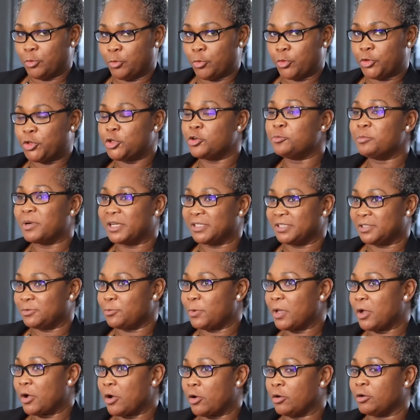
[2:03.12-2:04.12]
Humans,
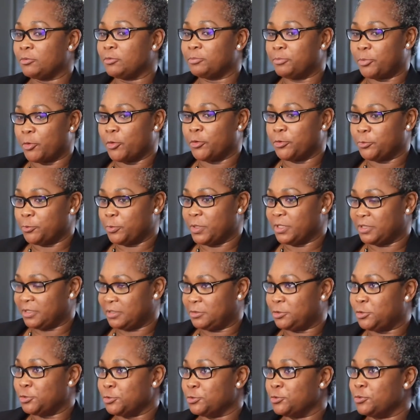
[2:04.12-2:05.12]
we are all born
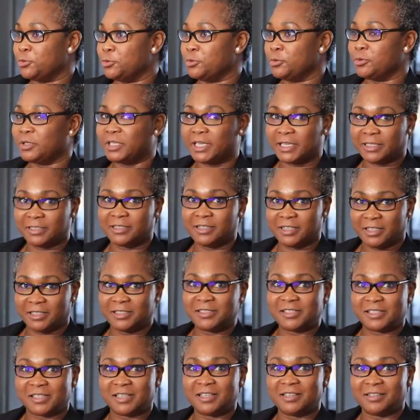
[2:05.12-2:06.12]
with two
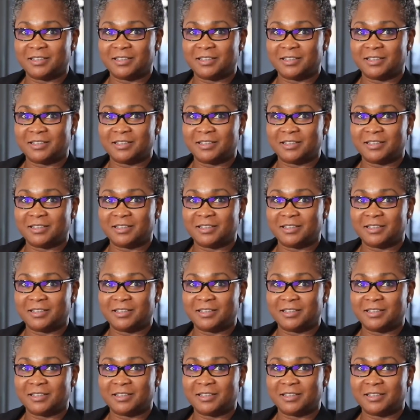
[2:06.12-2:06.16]
kidneys.